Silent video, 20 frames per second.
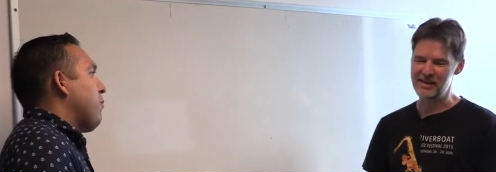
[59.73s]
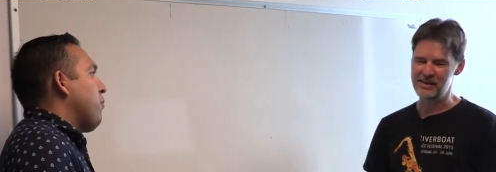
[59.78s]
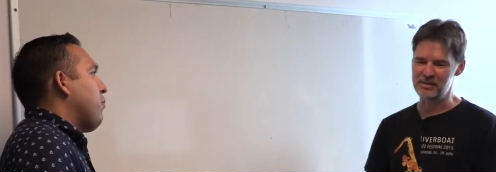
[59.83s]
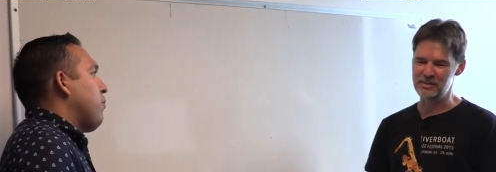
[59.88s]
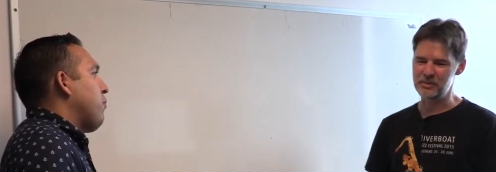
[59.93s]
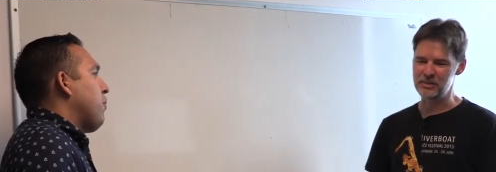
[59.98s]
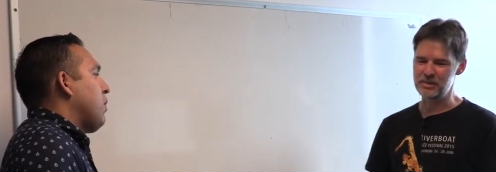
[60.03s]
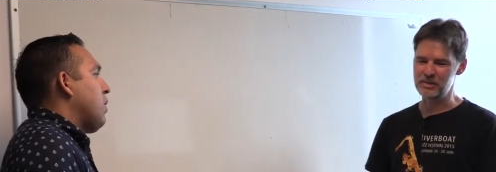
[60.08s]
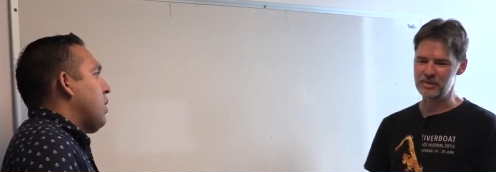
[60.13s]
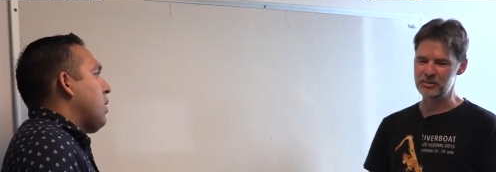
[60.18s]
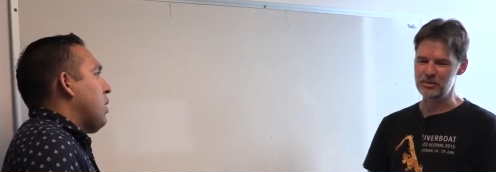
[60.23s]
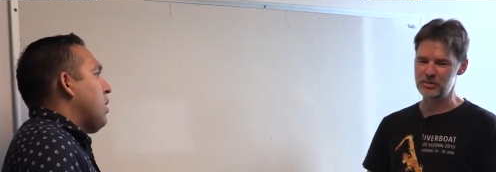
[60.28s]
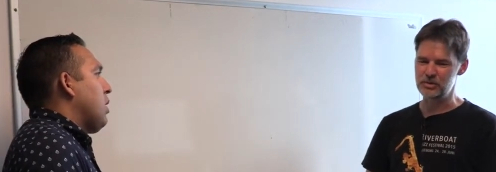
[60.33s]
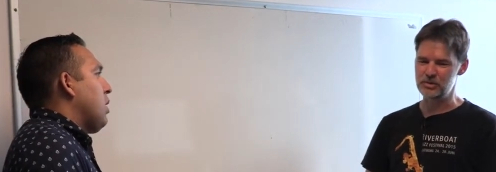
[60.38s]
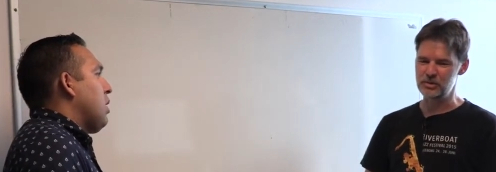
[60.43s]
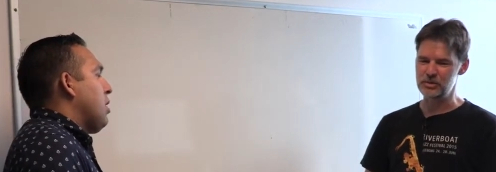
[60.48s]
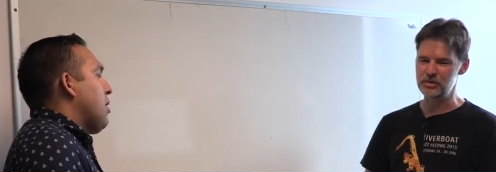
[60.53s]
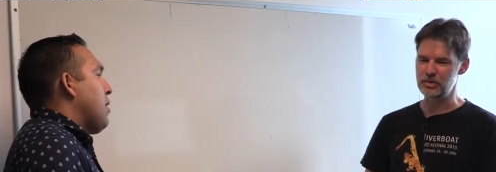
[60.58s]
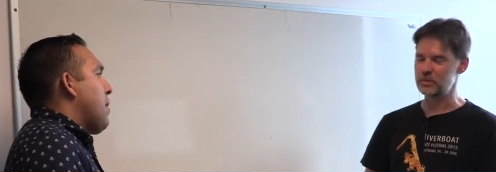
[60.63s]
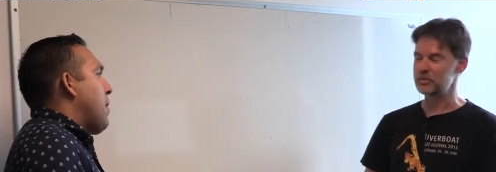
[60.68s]
Speaker 1: uh, we shipped
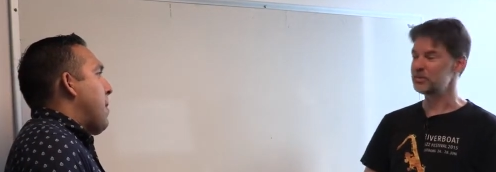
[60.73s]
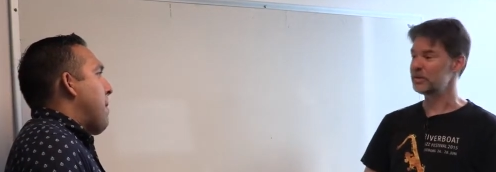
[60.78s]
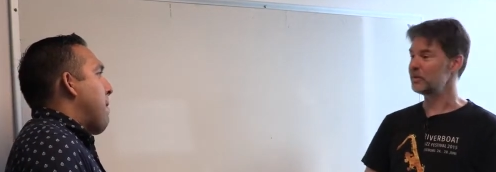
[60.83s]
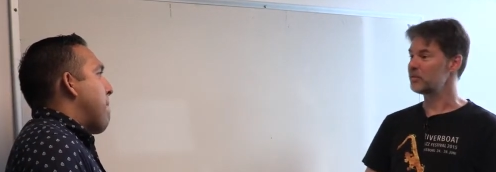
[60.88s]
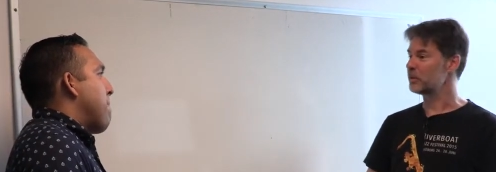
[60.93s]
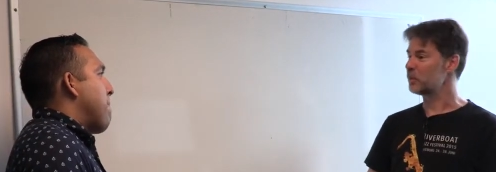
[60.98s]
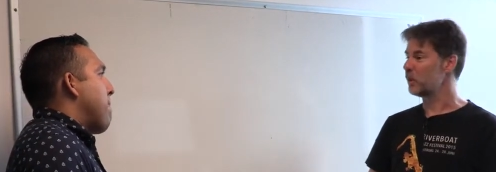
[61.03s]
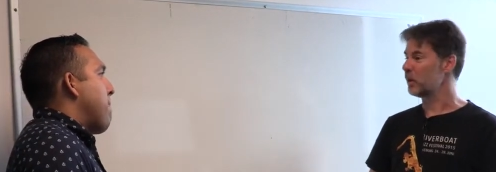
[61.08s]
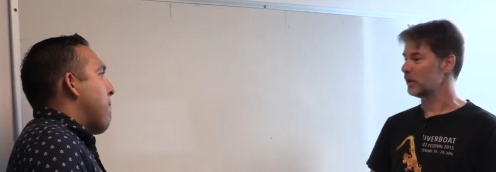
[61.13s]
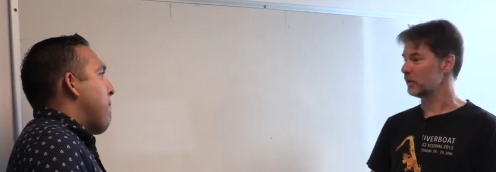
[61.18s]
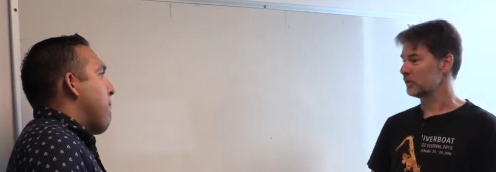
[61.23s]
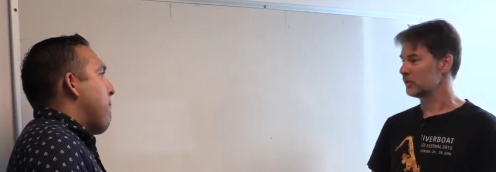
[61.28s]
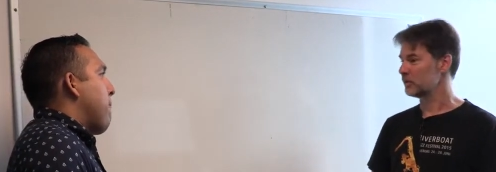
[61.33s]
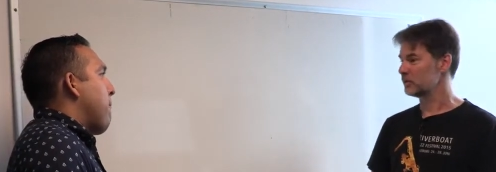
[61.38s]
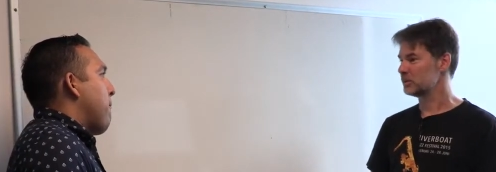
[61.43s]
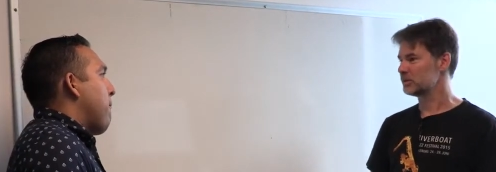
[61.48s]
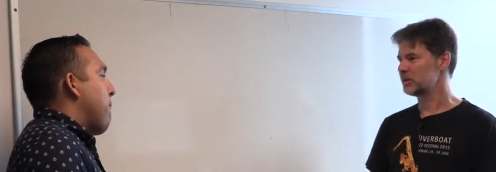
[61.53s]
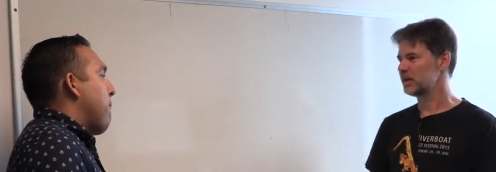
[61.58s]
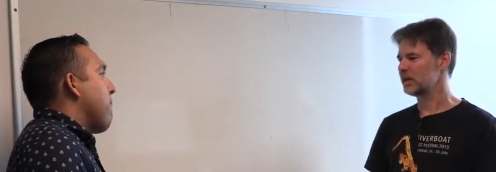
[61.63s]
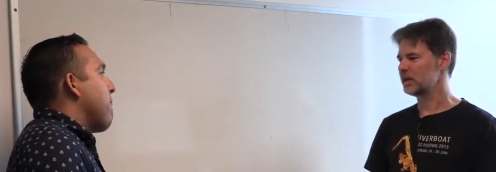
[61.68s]
C Sharp 7.1. So
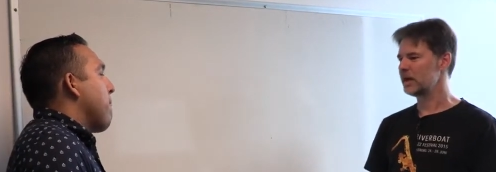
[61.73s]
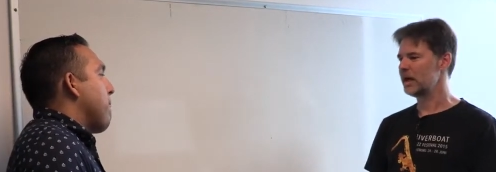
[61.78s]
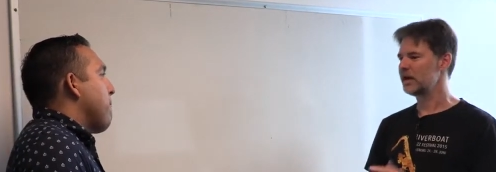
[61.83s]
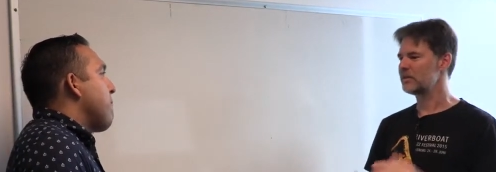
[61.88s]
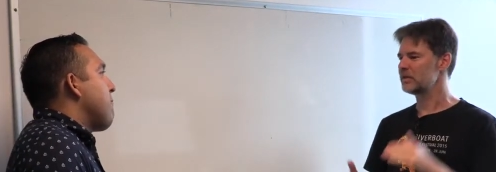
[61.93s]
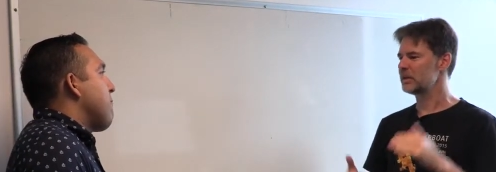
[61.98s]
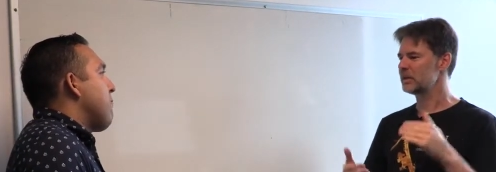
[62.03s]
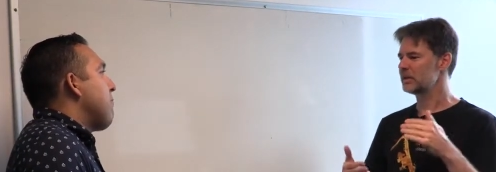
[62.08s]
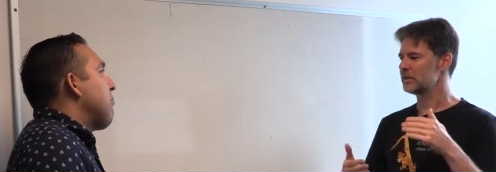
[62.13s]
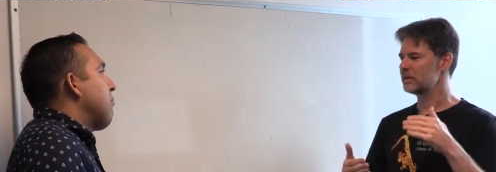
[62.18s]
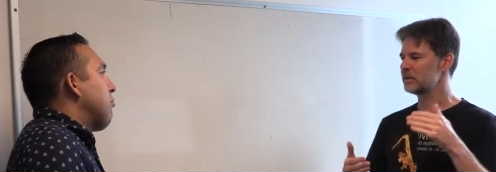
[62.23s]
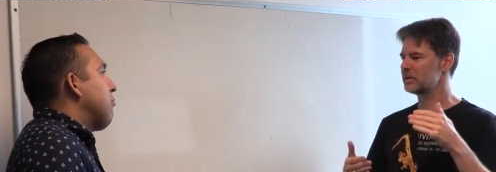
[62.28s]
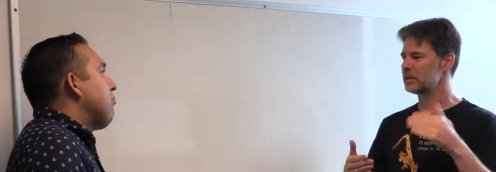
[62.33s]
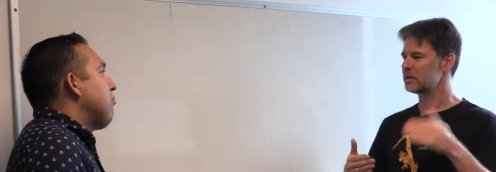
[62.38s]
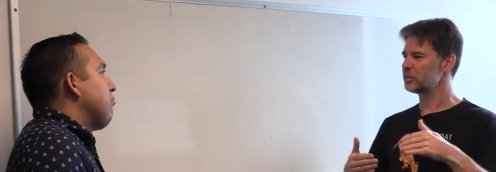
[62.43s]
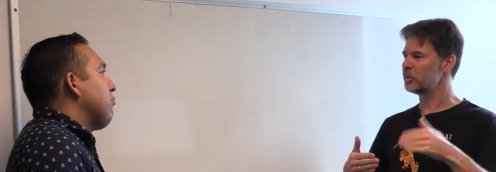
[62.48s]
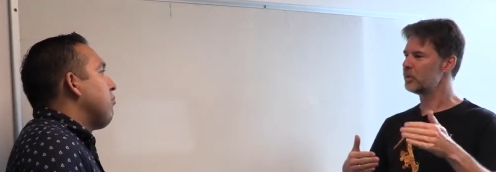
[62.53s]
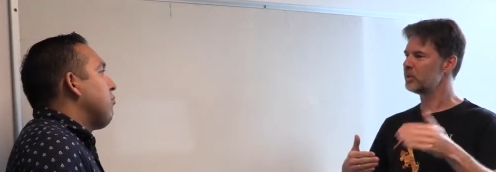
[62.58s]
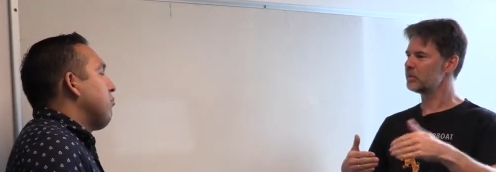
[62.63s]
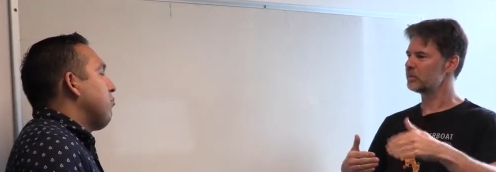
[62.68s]
we started having little
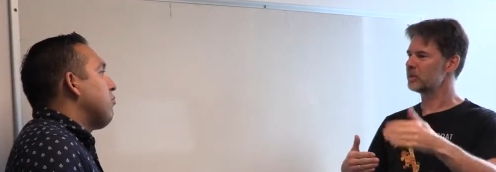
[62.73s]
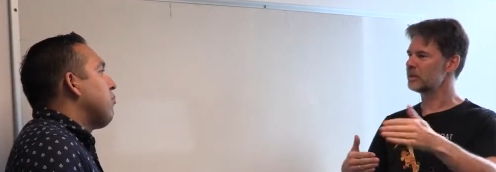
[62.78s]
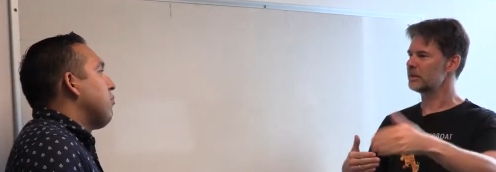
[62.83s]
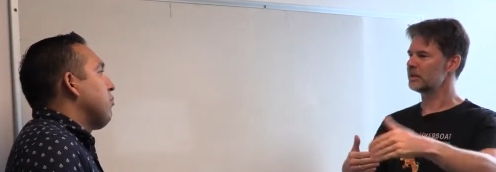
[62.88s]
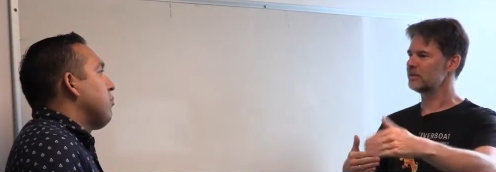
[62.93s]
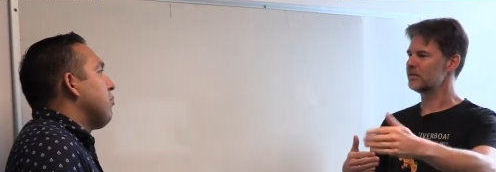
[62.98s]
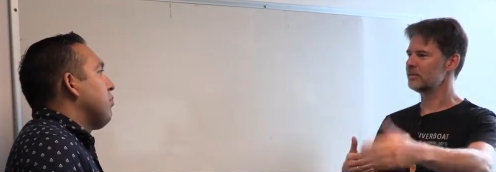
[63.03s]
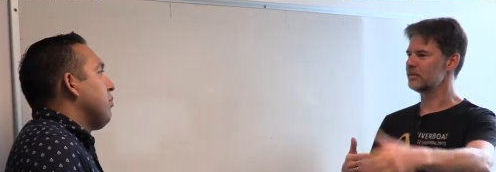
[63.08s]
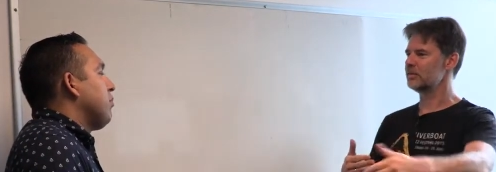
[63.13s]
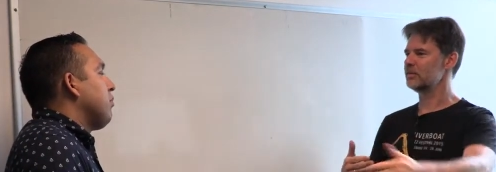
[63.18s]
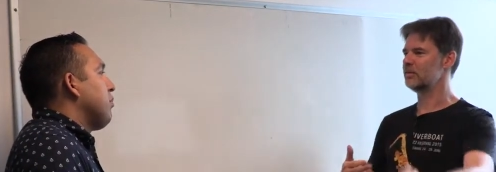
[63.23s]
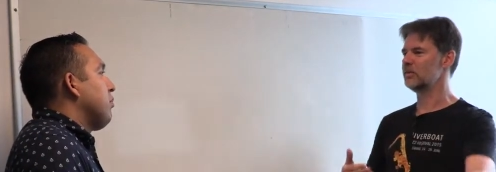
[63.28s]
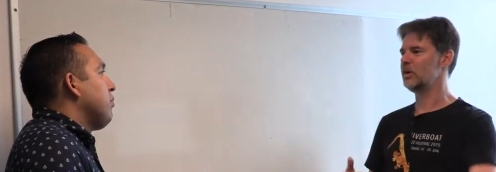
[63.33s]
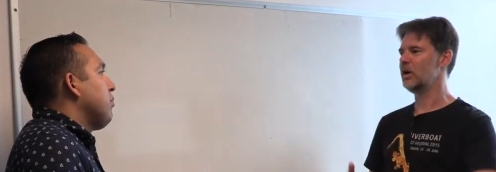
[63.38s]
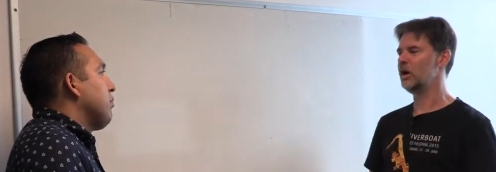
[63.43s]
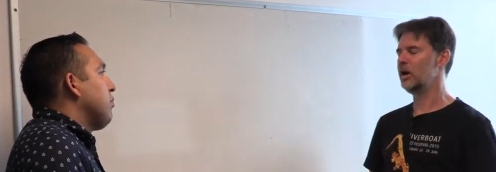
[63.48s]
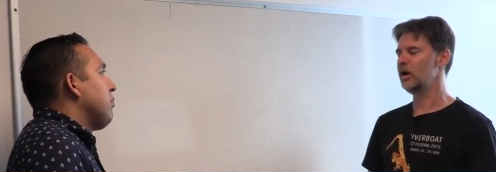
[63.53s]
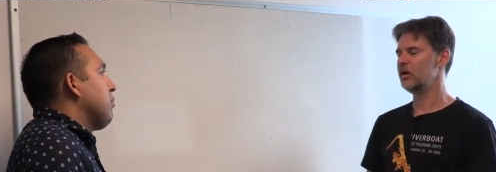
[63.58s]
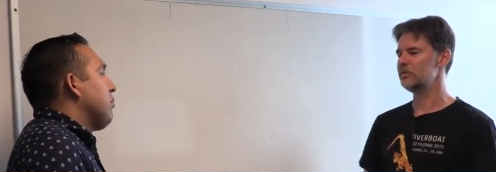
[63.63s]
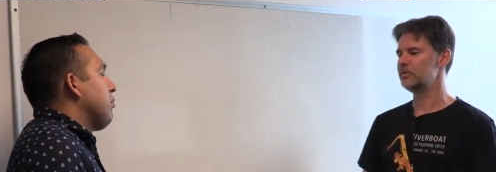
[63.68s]
point releases
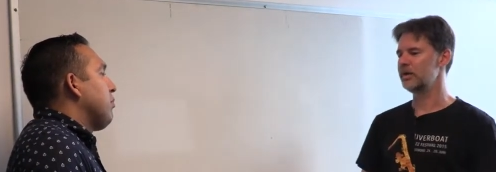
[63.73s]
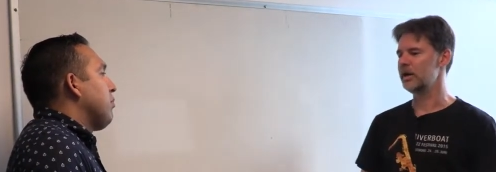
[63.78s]
of